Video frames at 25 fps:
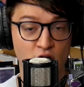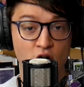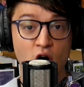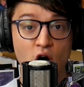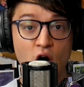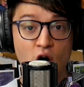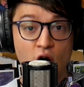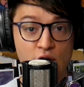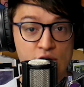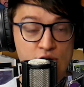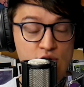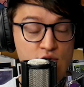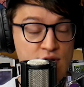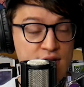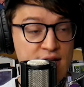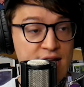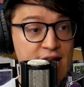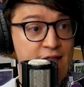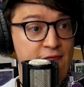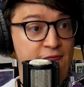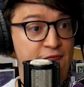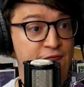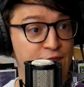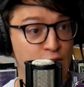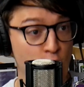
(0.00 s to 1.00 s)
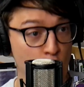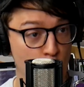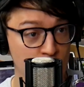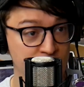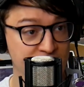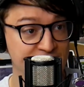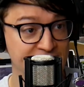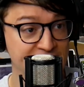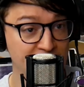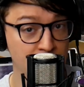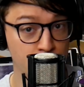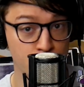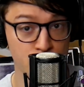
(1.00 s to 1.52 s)

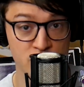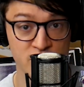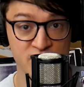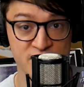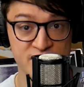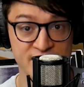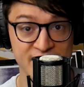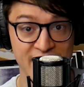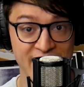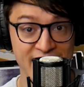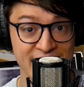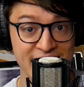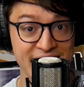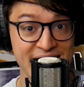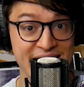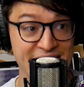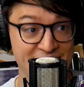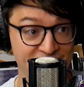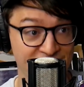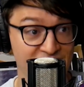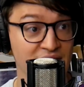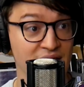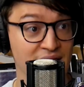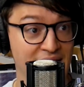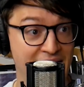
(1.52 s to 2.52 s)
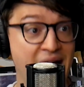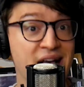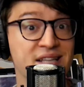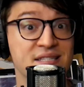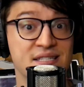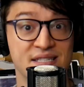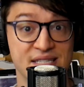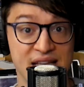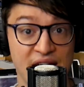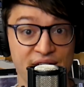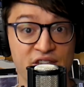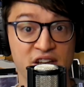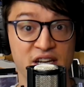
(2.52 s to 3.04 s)
113% in the
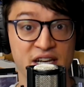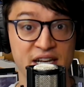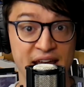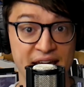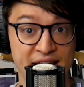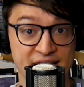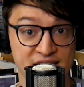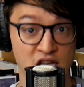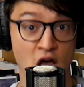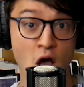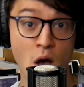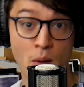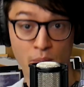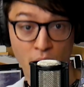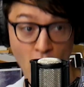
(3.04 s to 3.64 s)
last 7 days.